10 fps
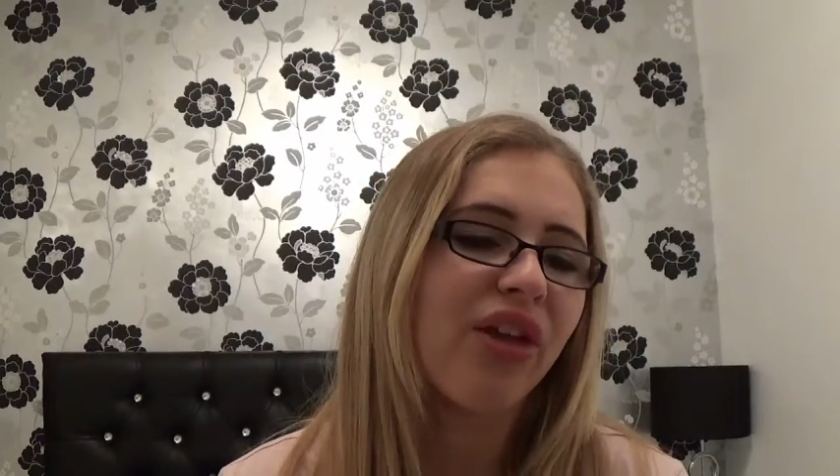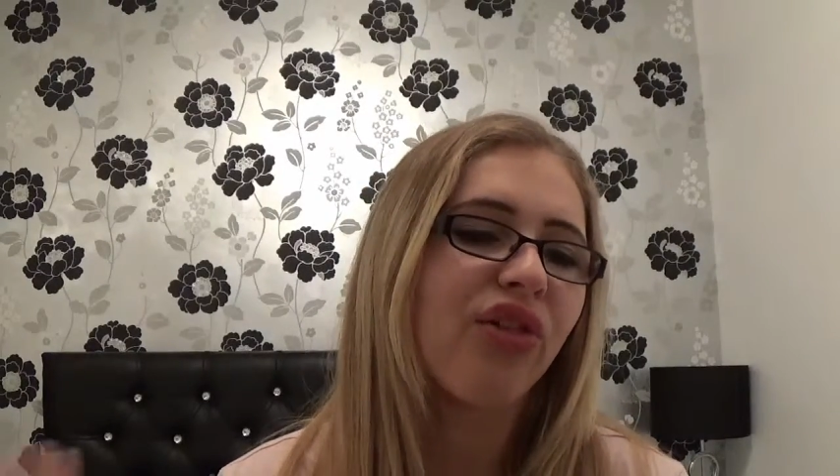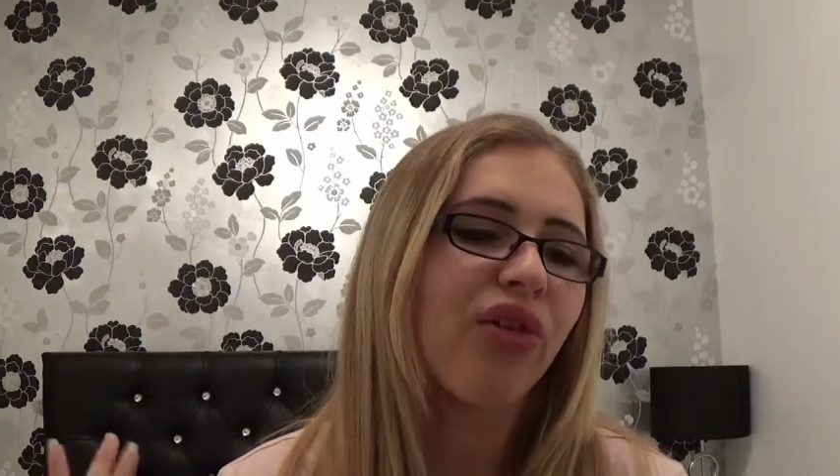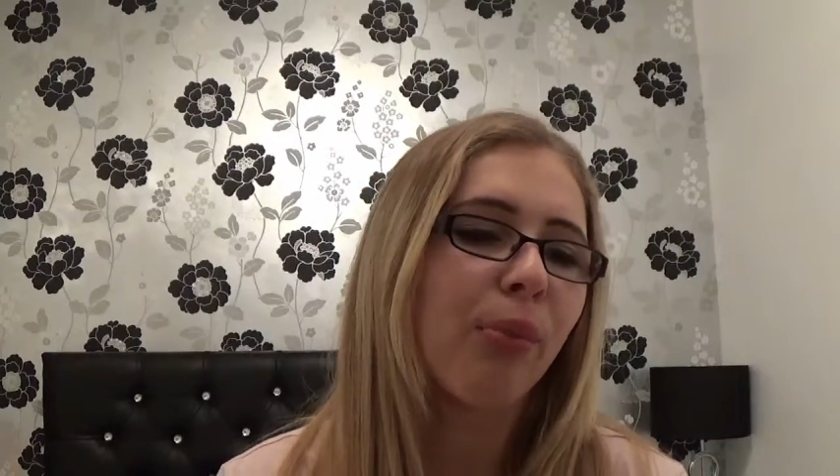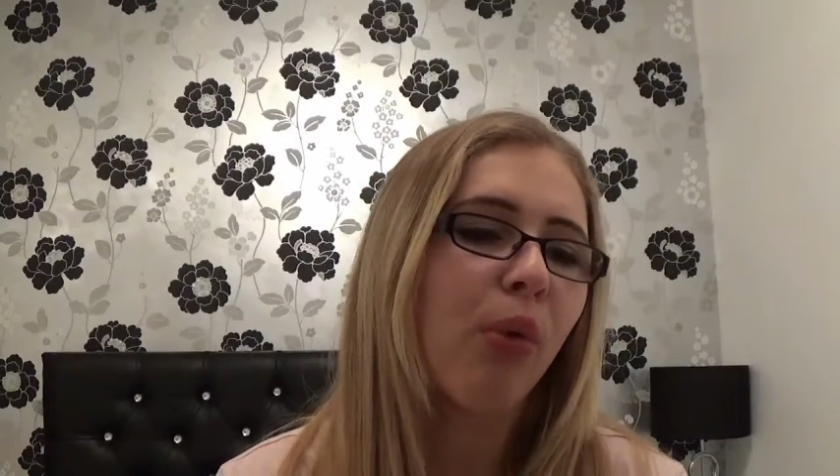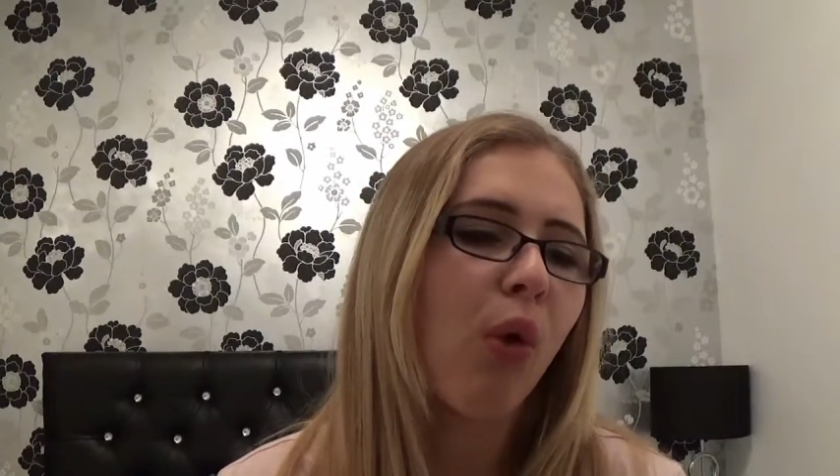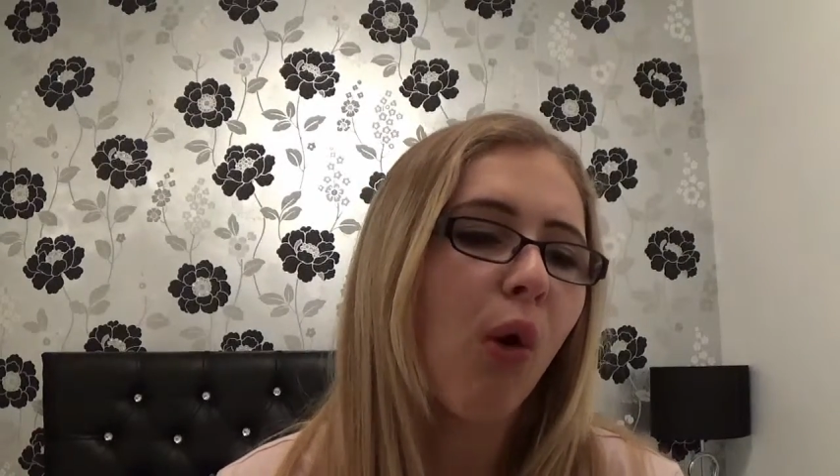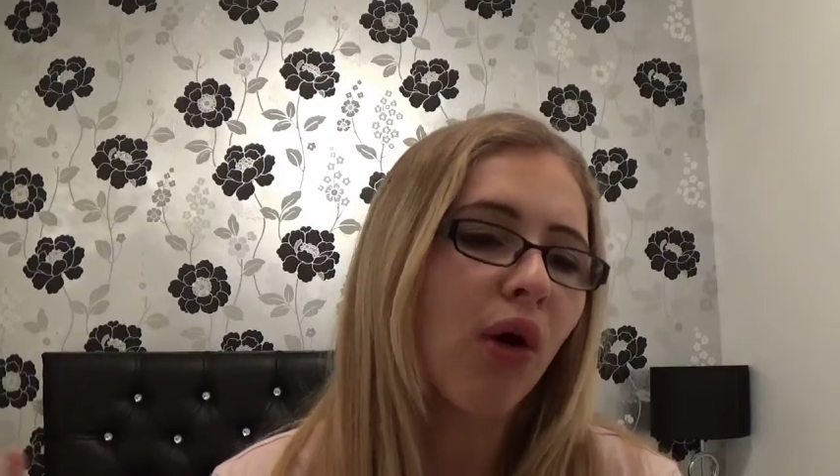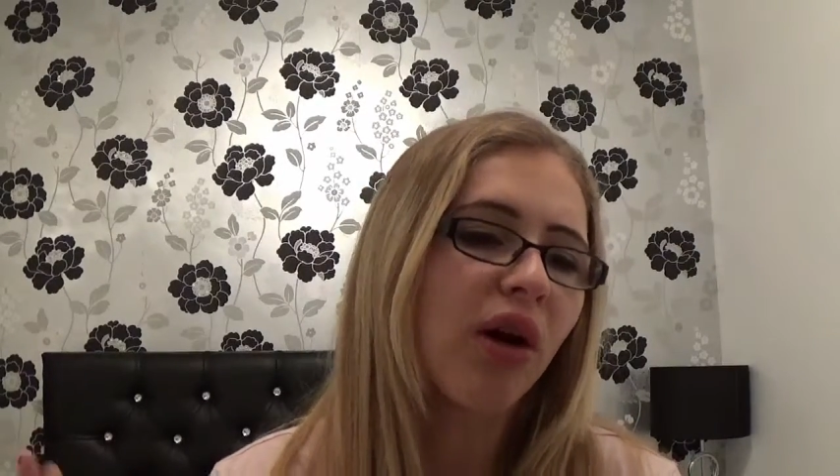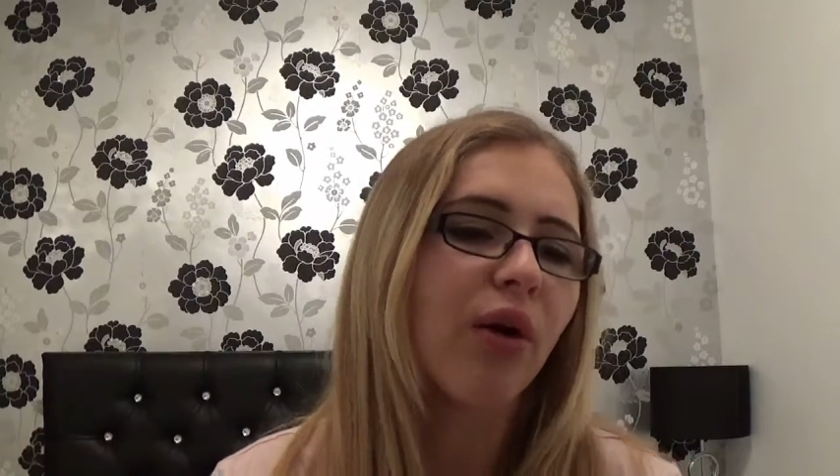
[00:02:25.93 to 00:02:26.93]
She's a
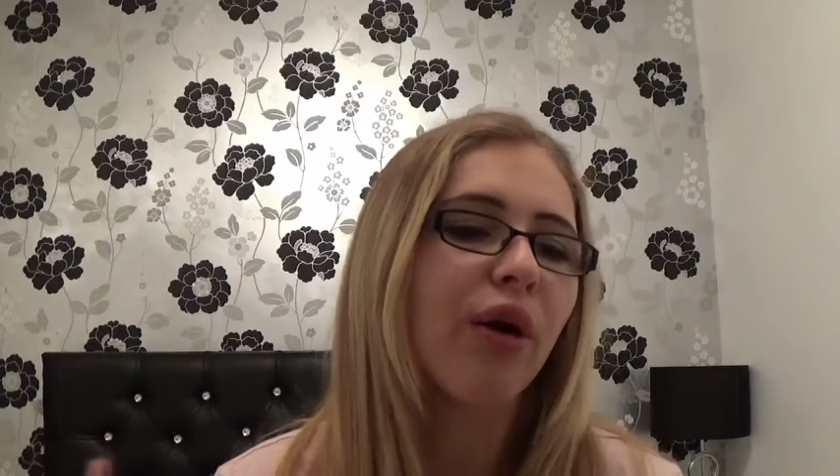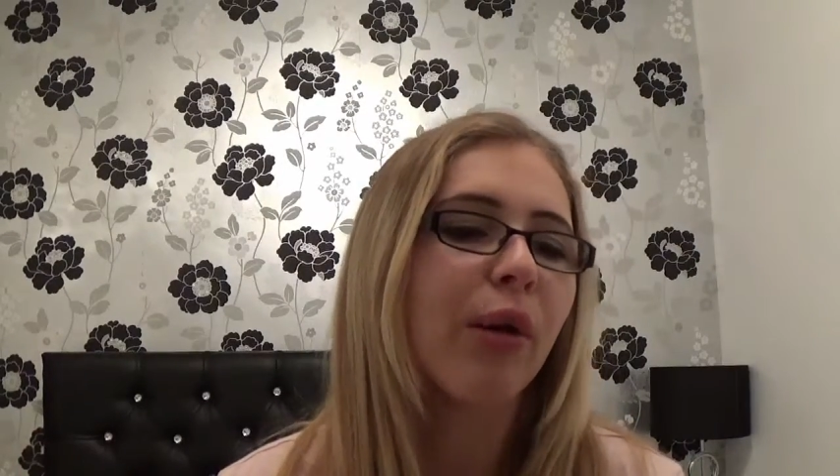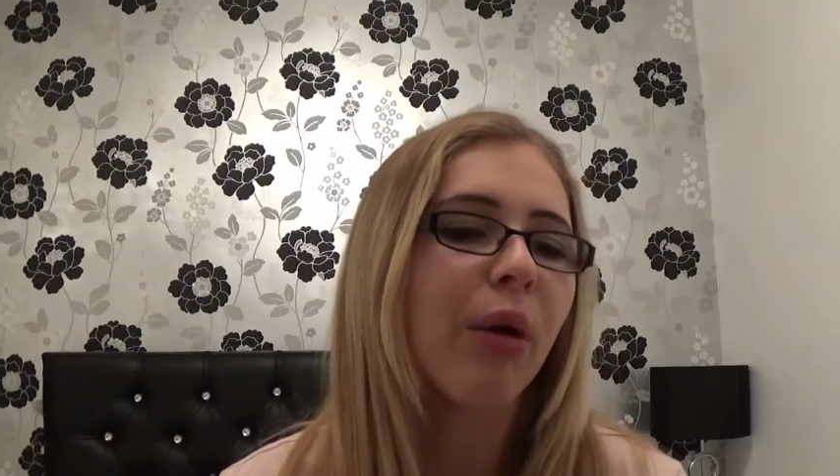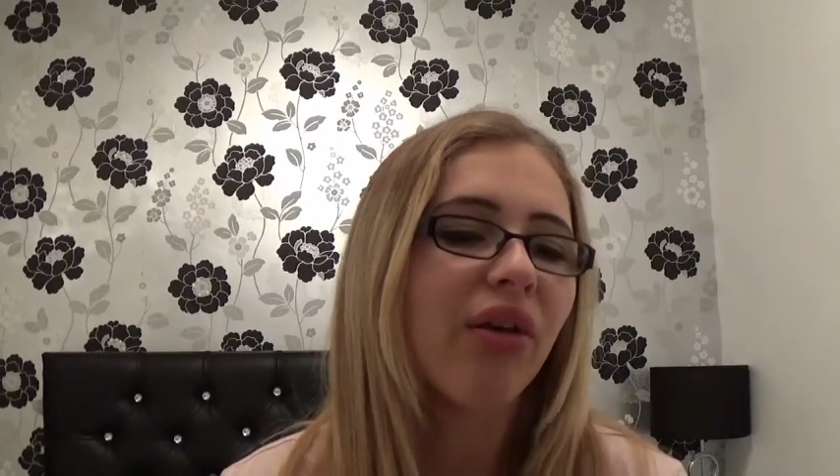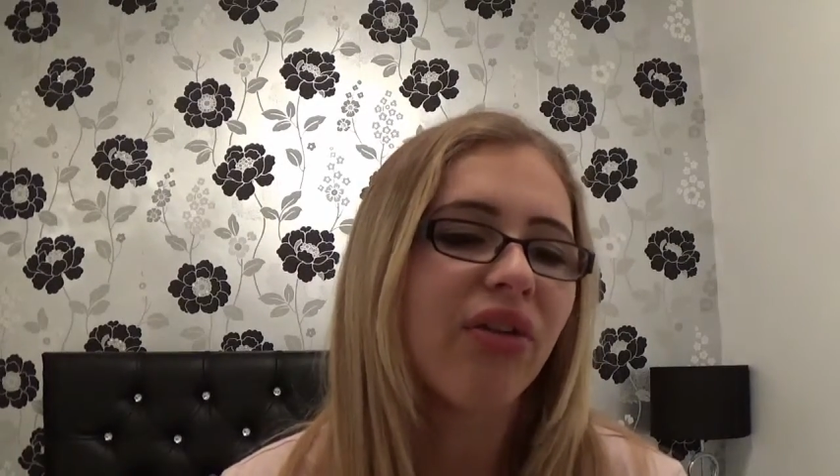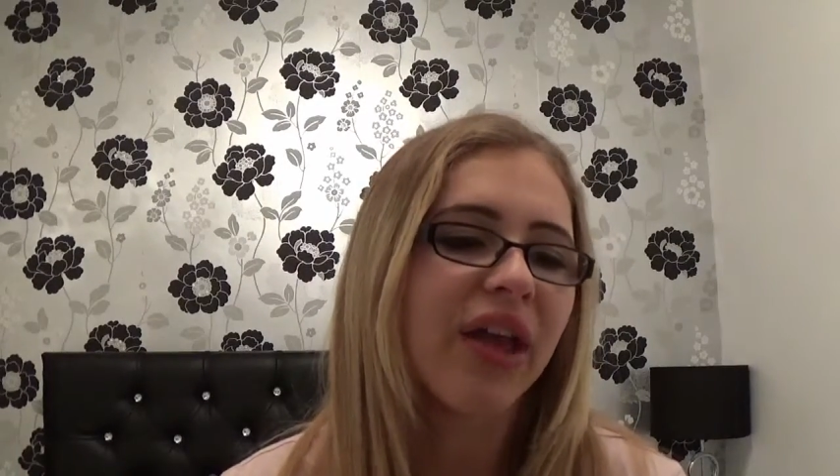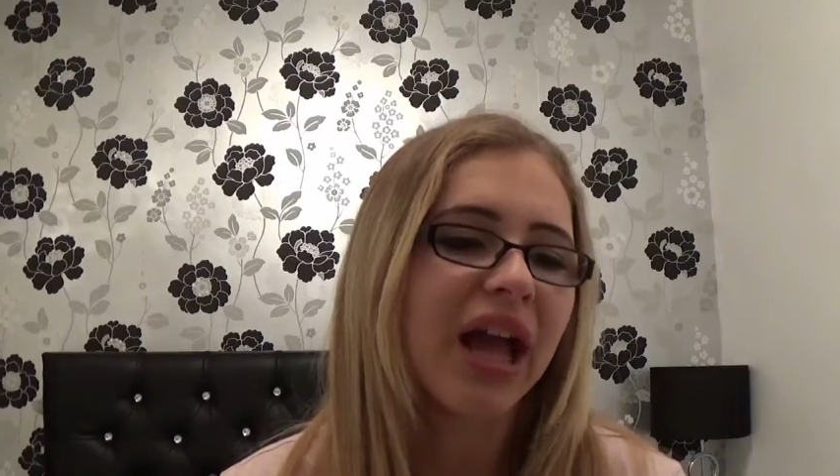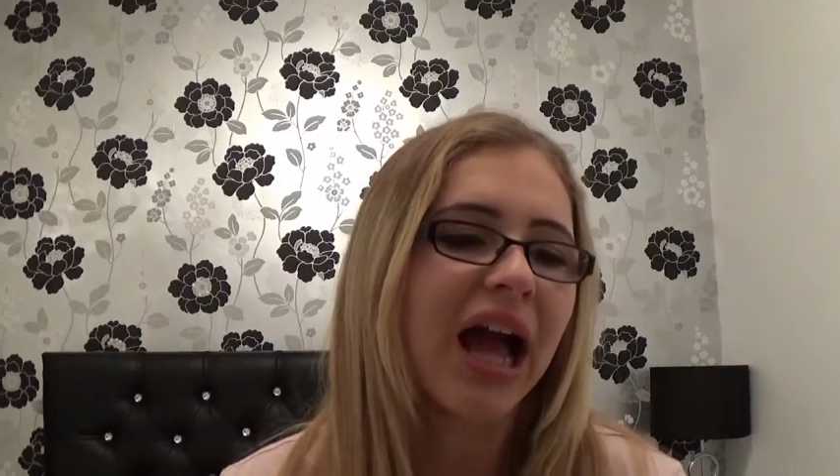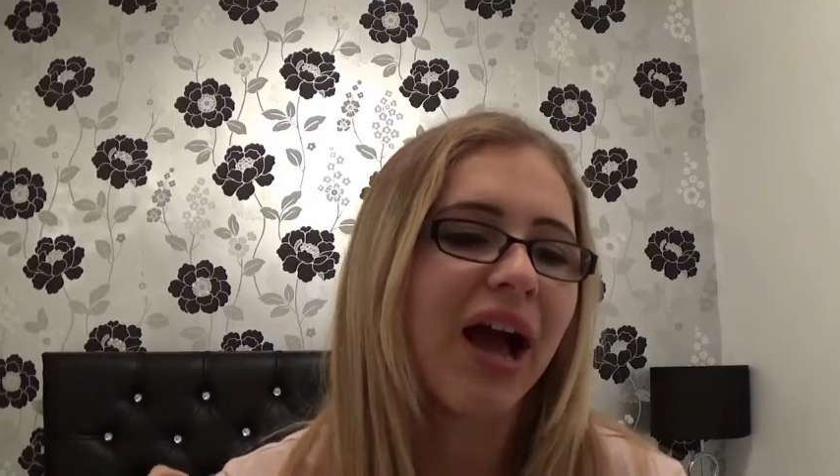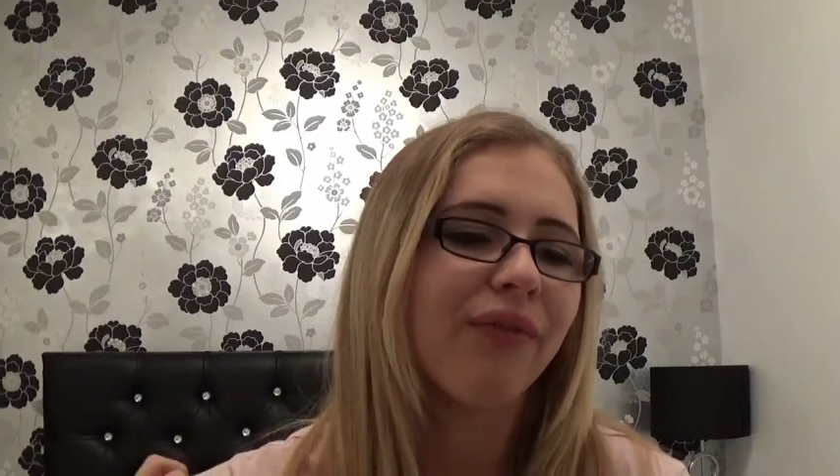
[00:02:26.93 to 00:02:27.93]
poor girl who works in a
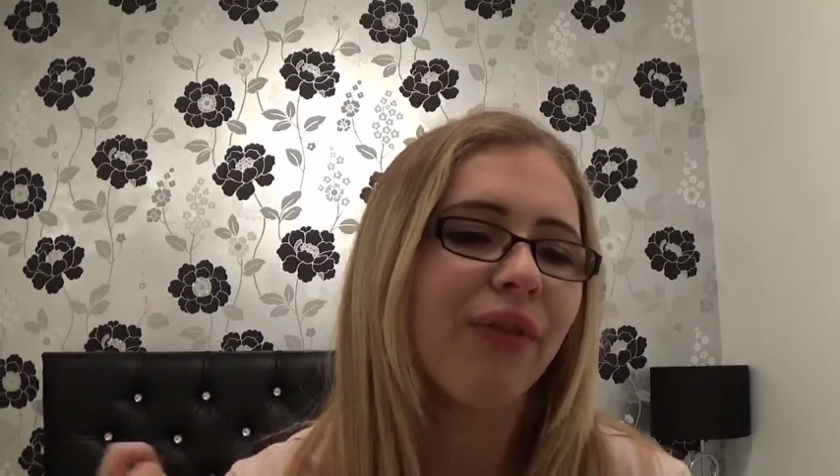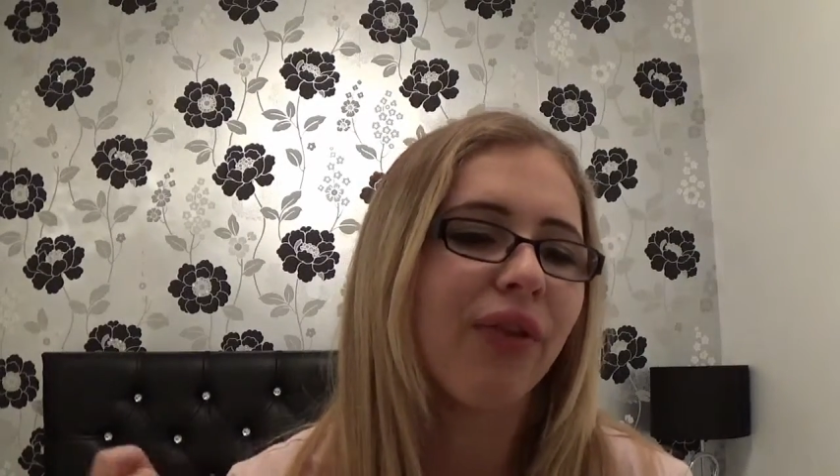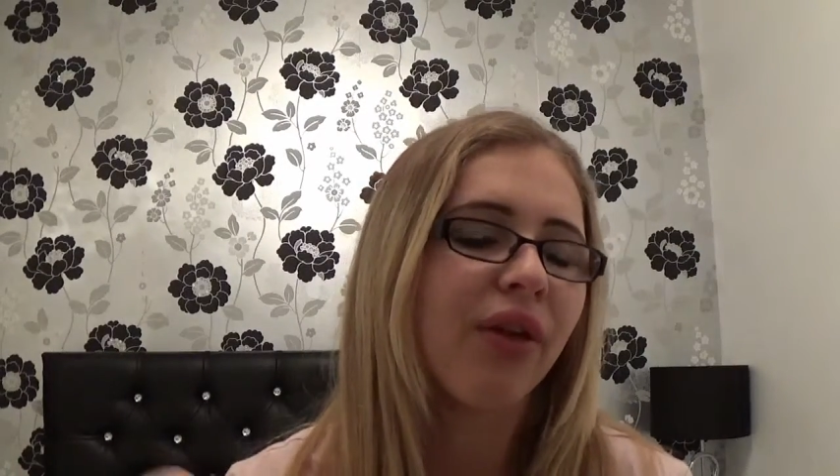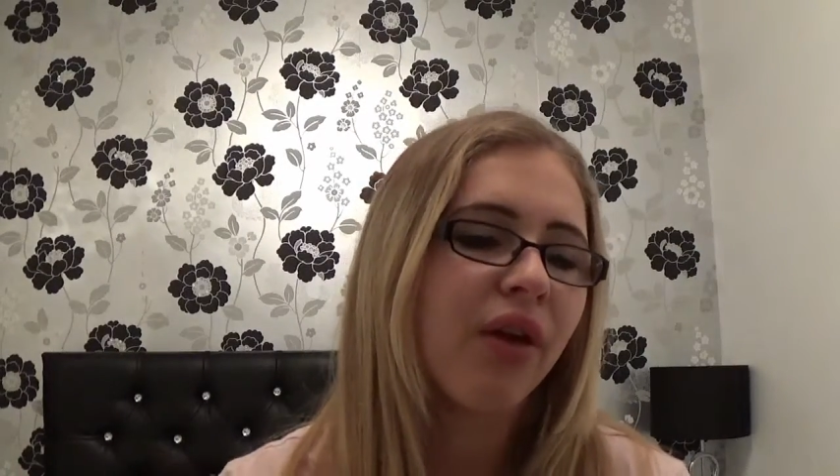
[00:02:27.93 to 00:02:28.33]
cafe,